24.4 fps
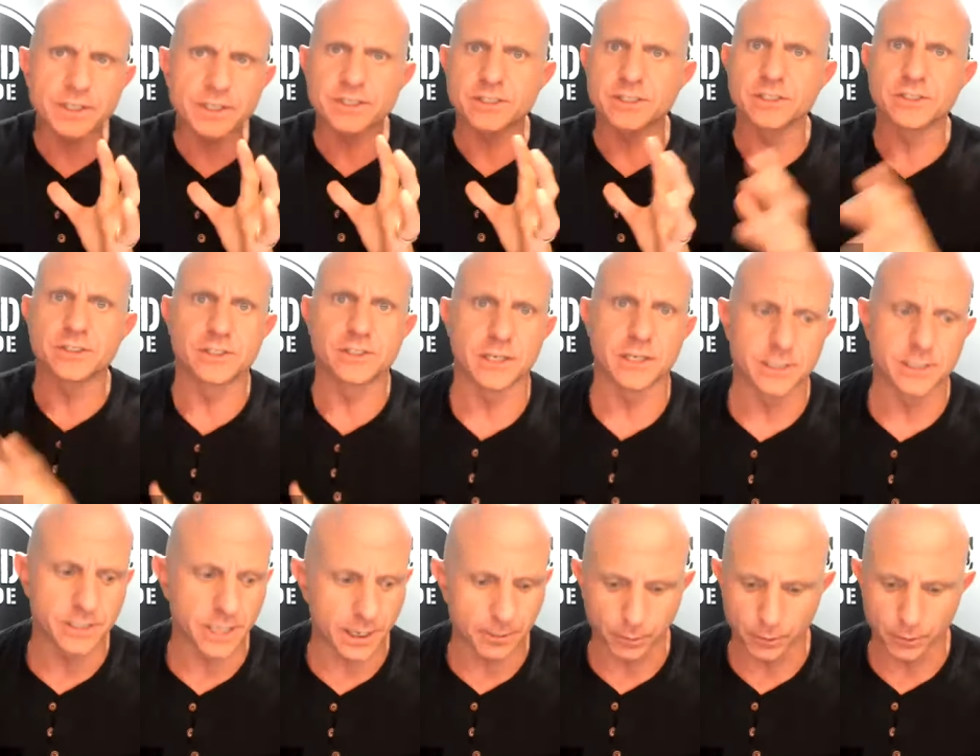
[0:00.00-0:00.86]
this is
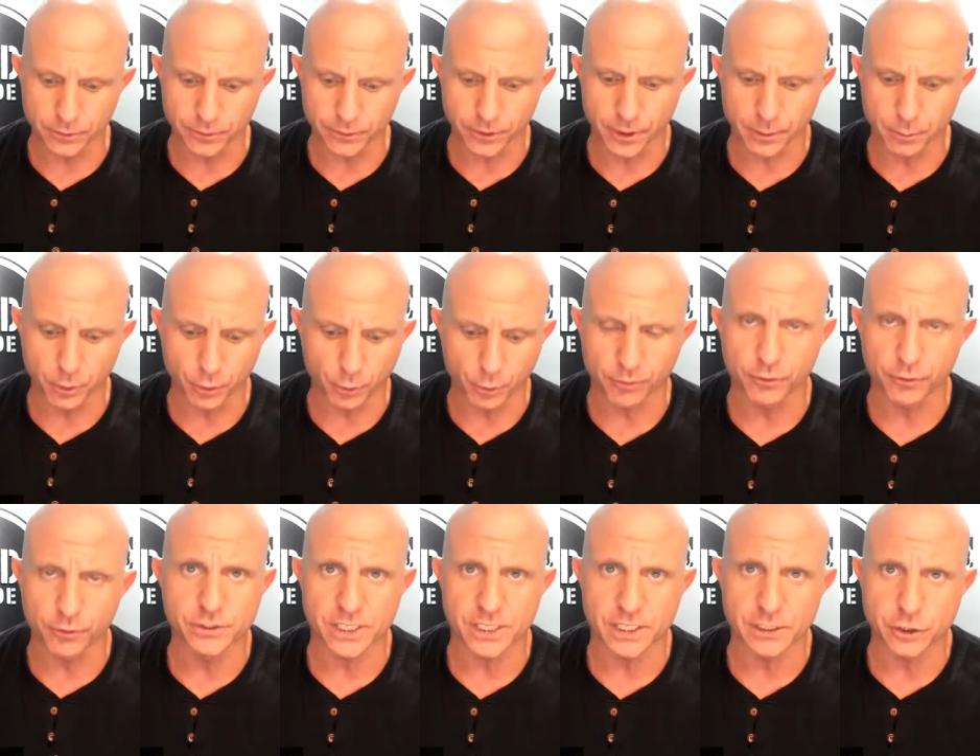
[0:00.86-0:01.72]
is able you're able to
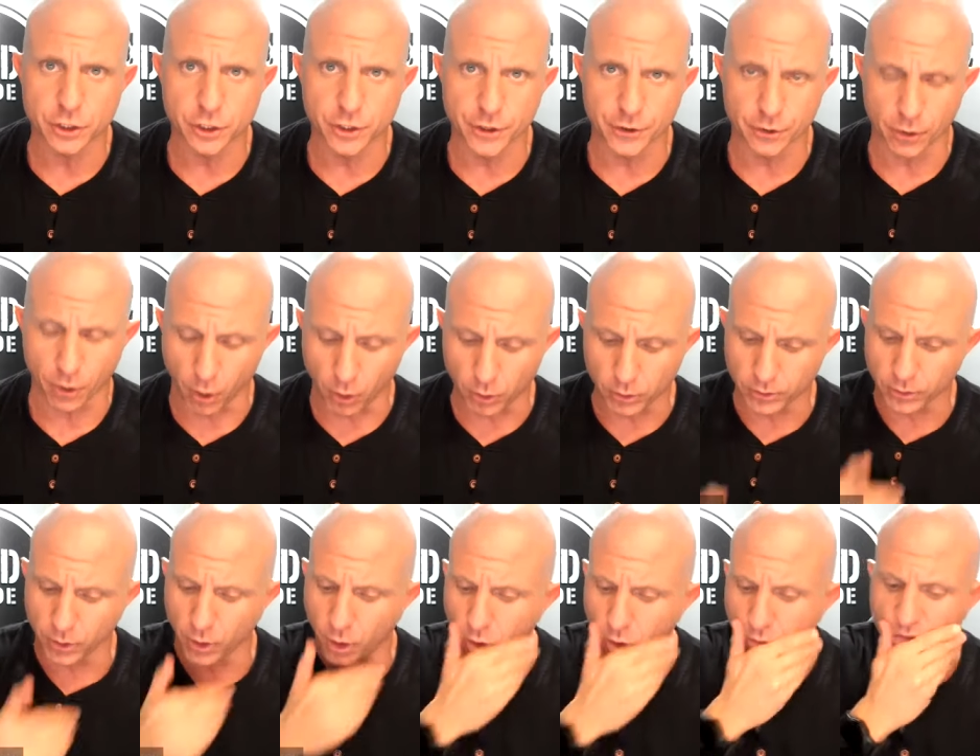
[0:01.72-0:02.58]
reverse engineer
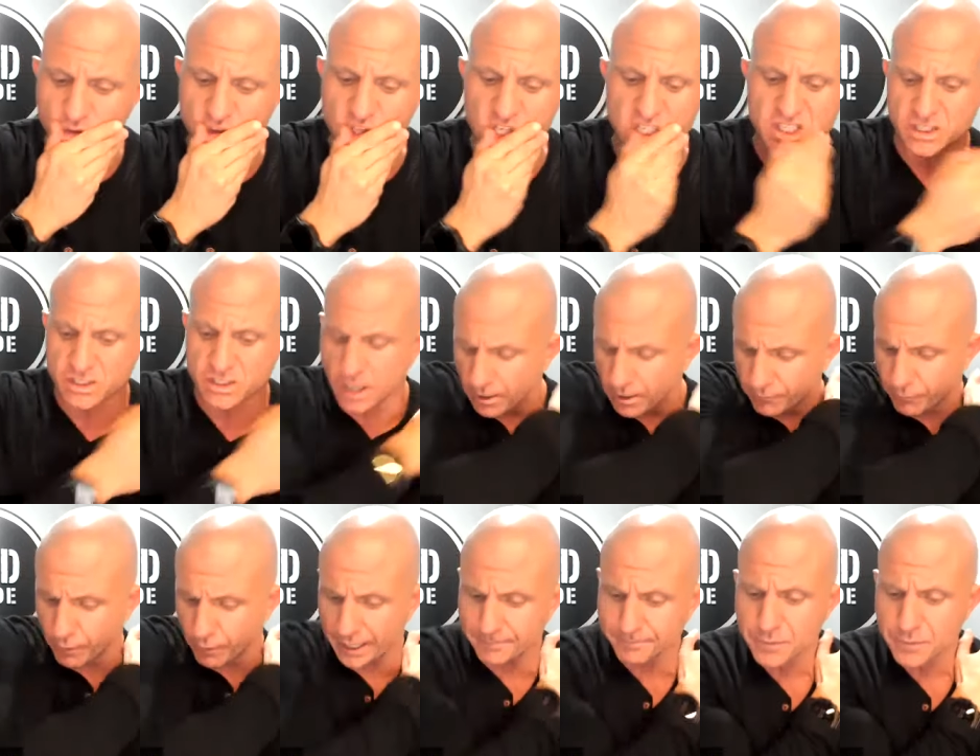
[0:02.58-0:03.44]
all, all of this
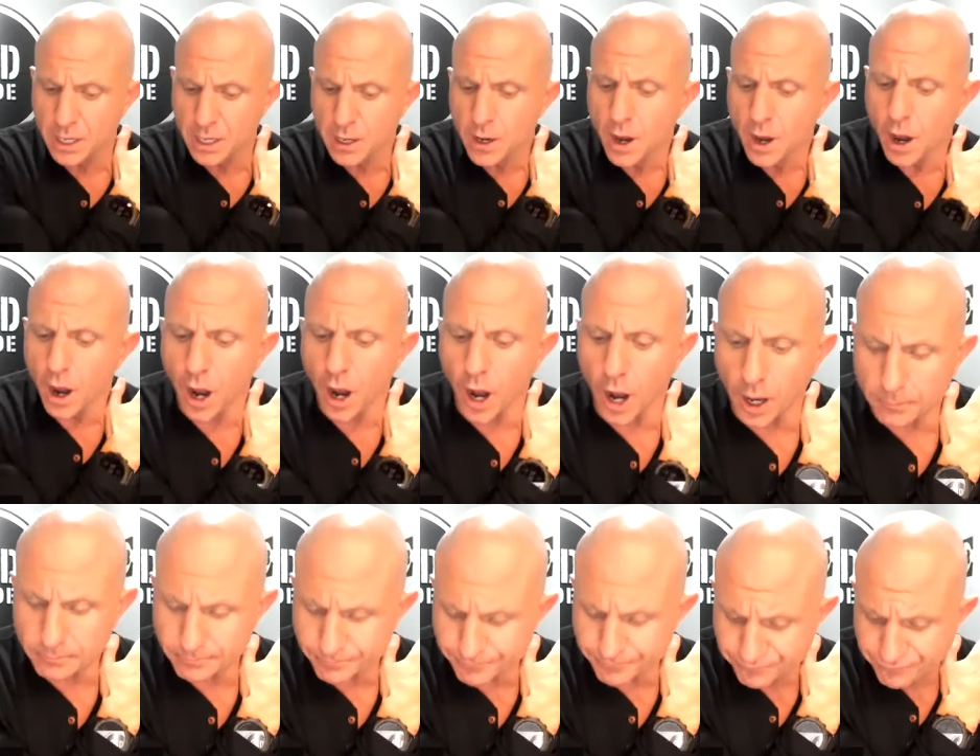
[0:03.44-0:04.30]
stuff right
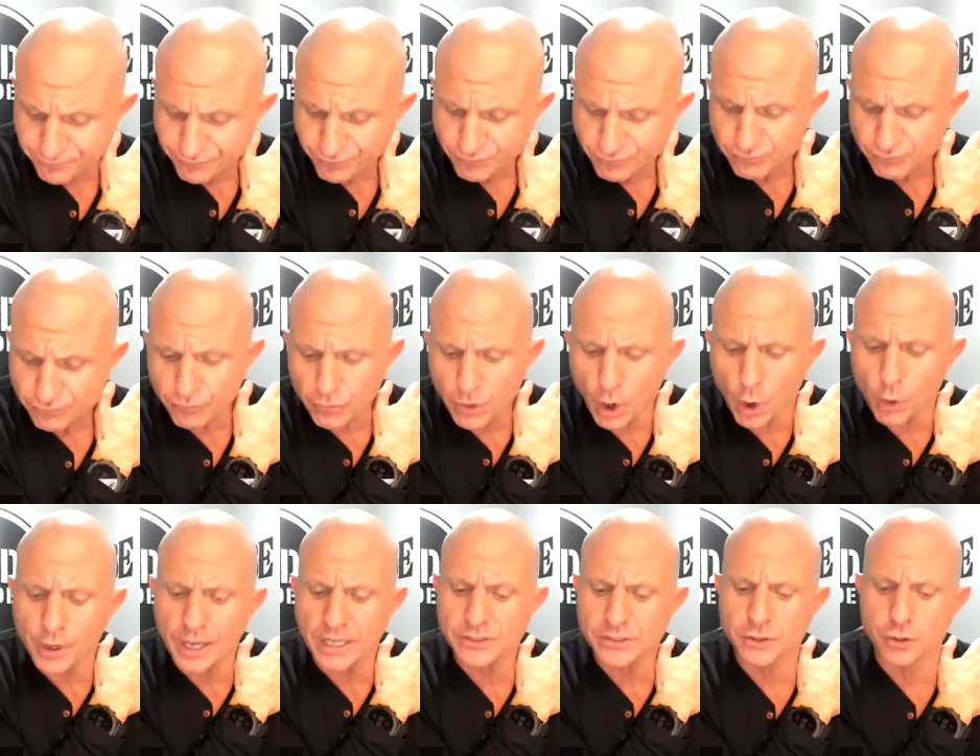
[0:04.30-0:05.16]
um
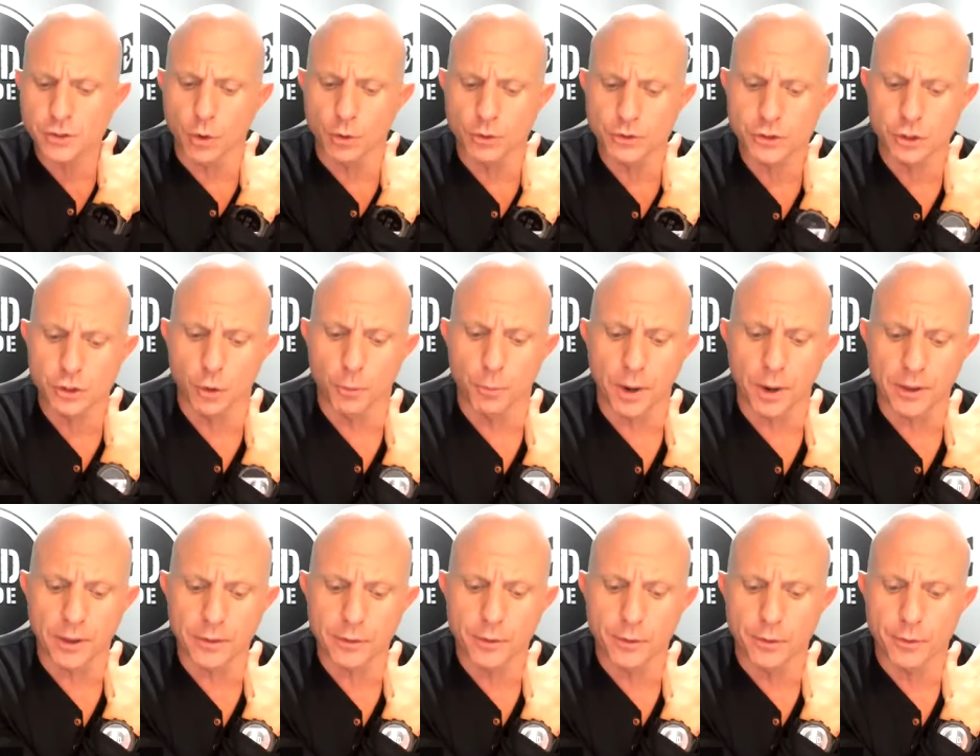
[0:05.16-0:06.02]
okay so so
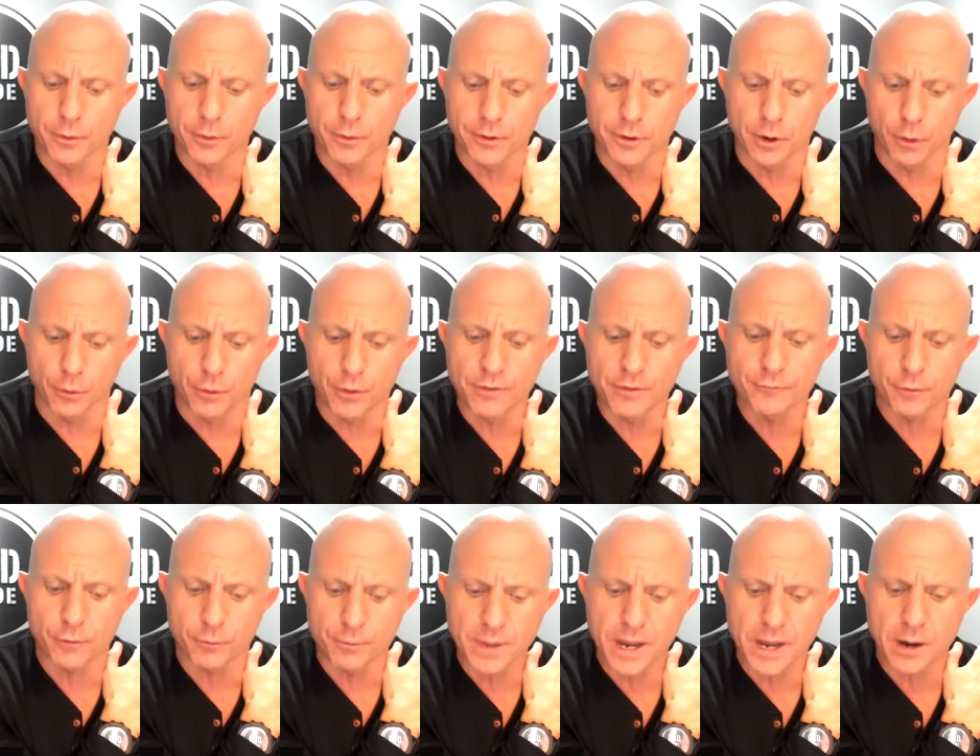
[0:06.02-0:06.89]
but you know then
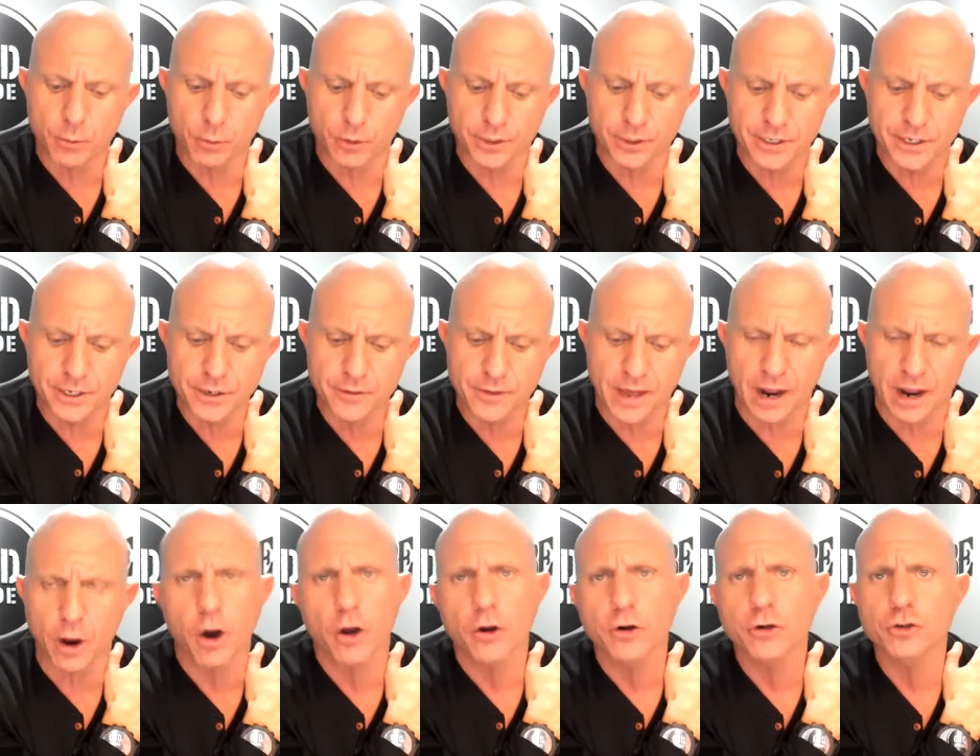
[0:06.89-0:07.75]
from there when you hear that
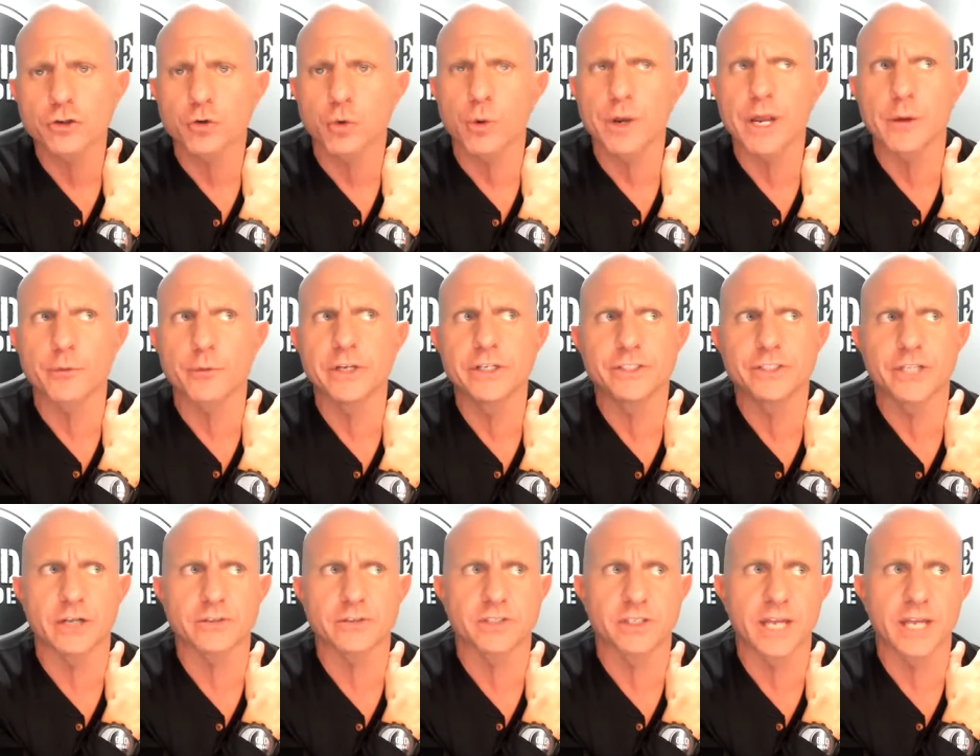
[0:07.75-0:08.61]
128
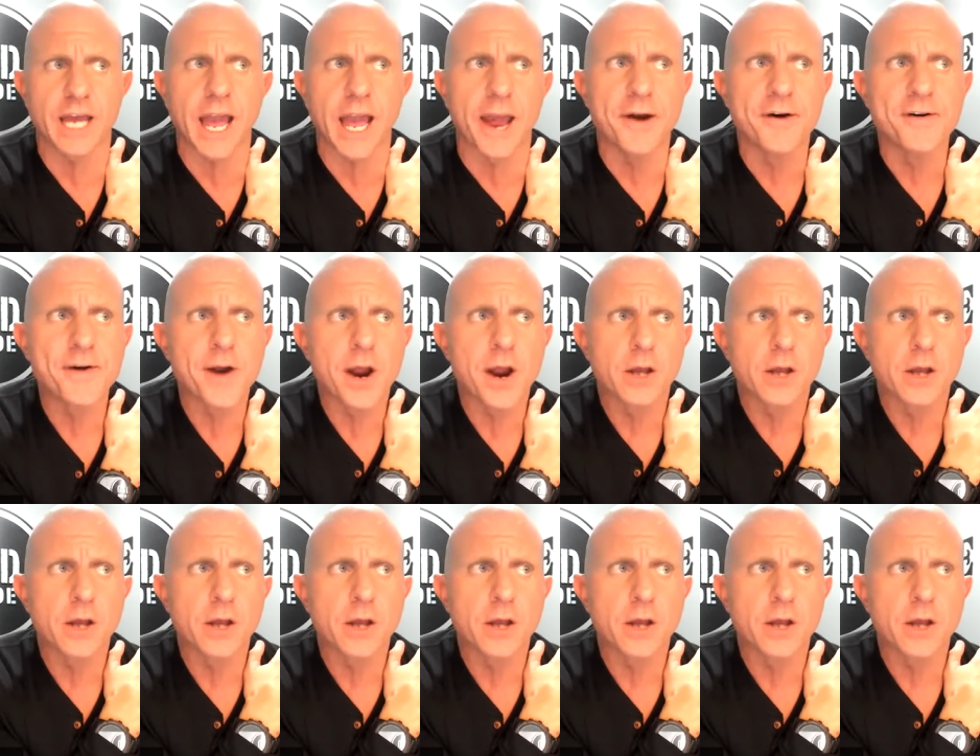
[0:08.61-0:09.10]
reach outs a day